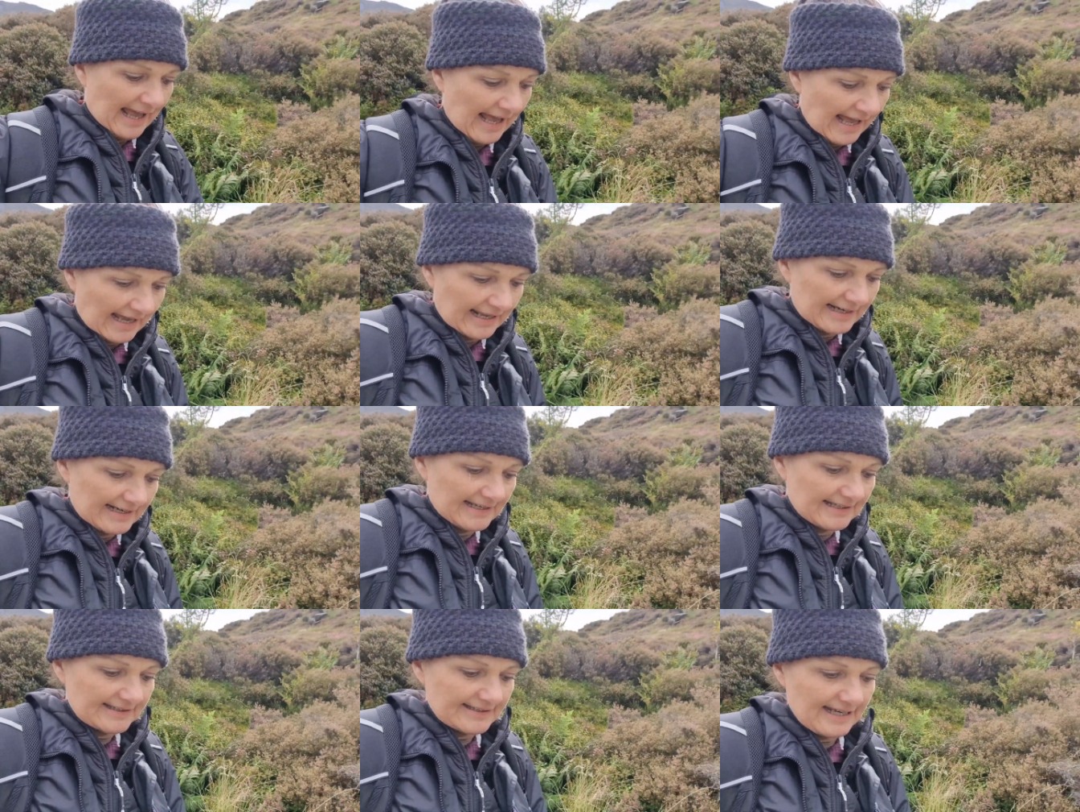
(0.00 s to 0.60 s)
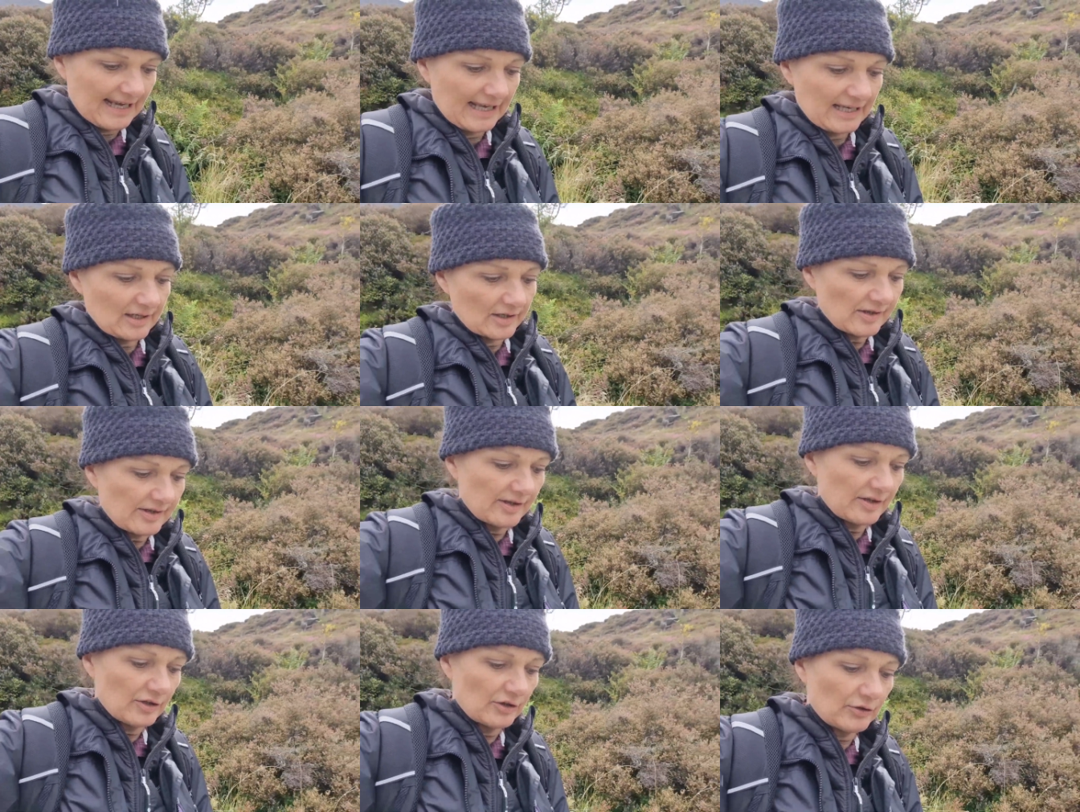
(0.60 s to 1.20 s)
and it
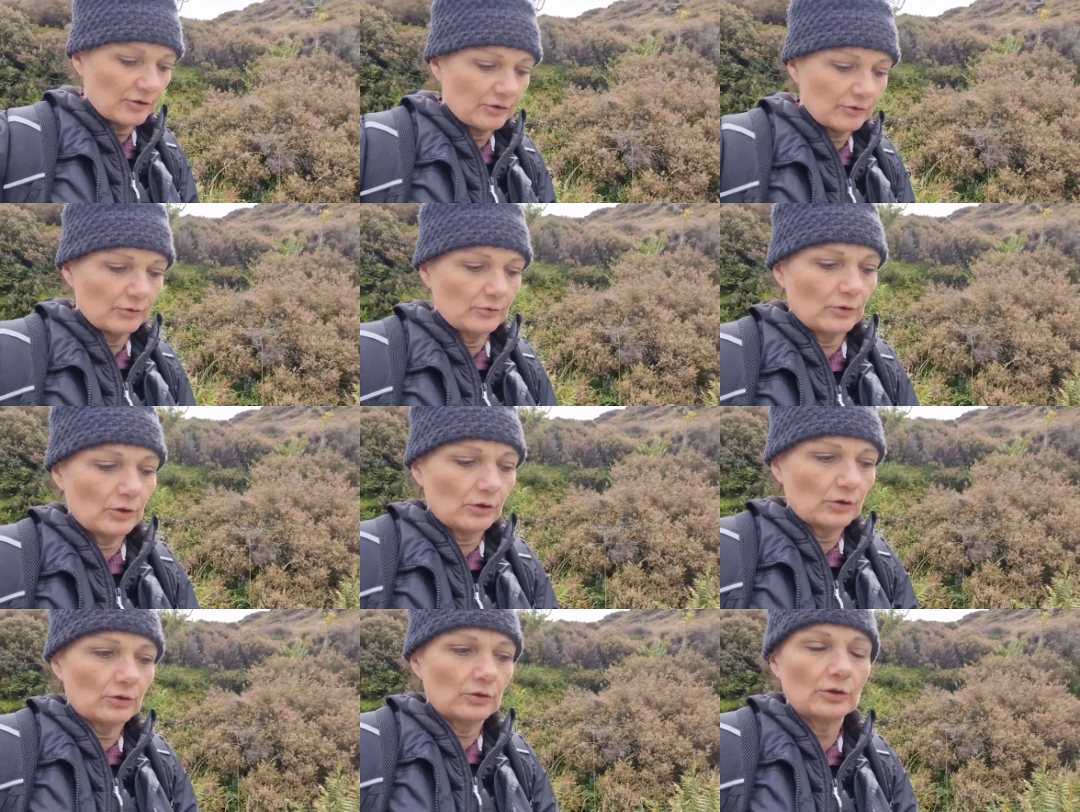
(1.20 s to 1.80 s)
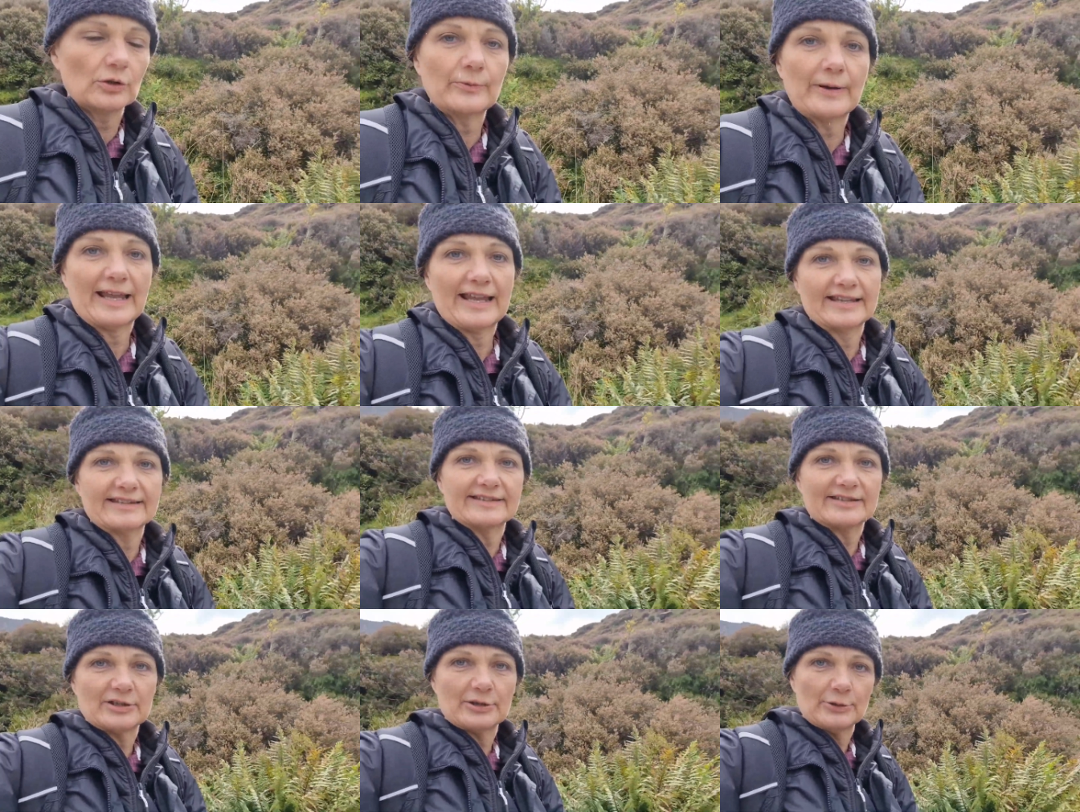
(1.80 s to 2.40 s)
takes you all the way
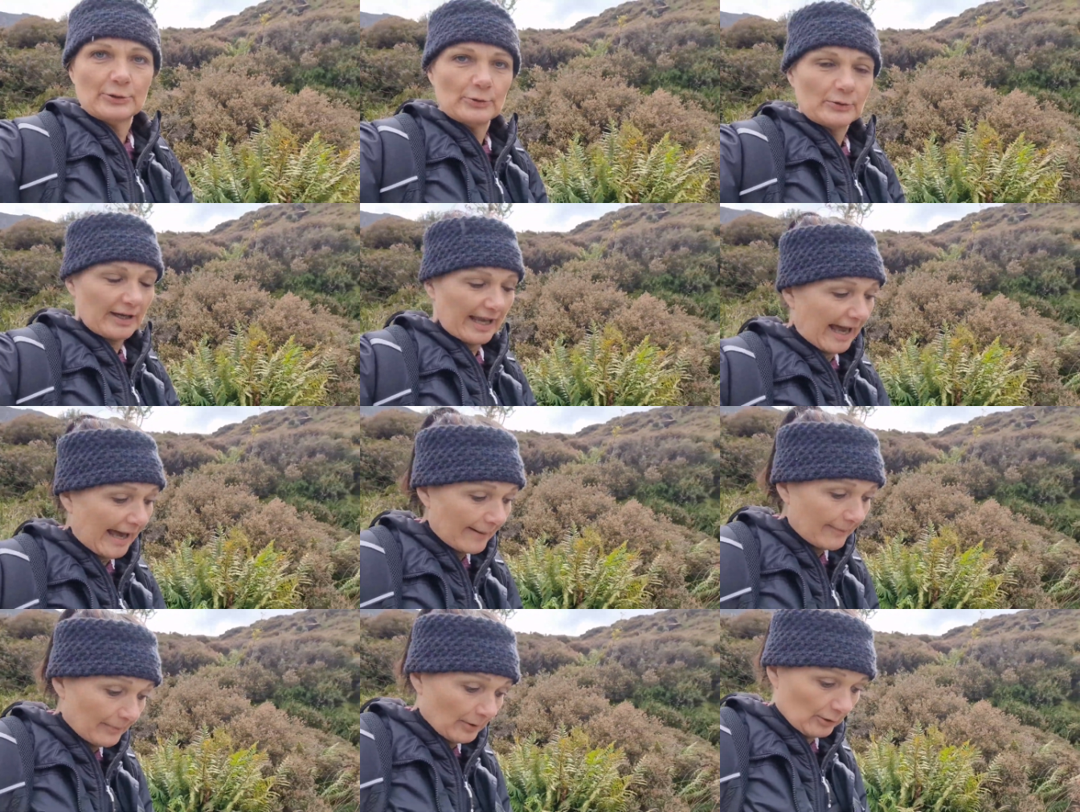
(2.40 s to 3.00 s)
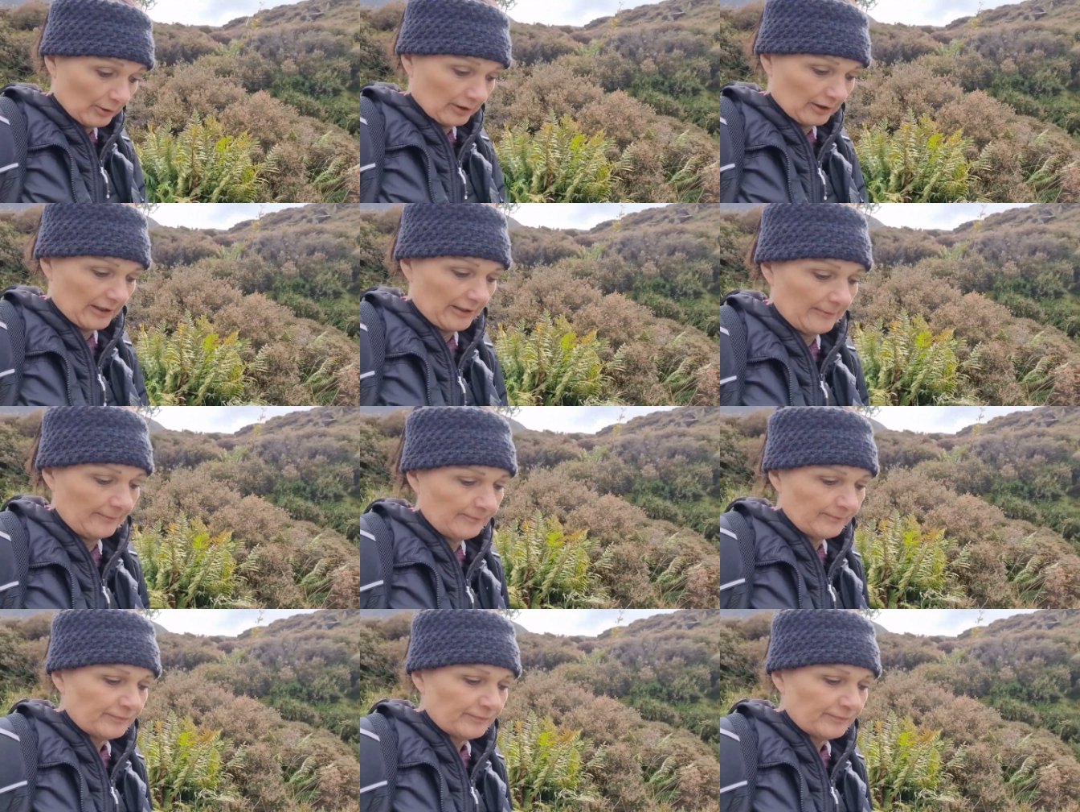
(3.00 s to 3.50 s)
into Capel.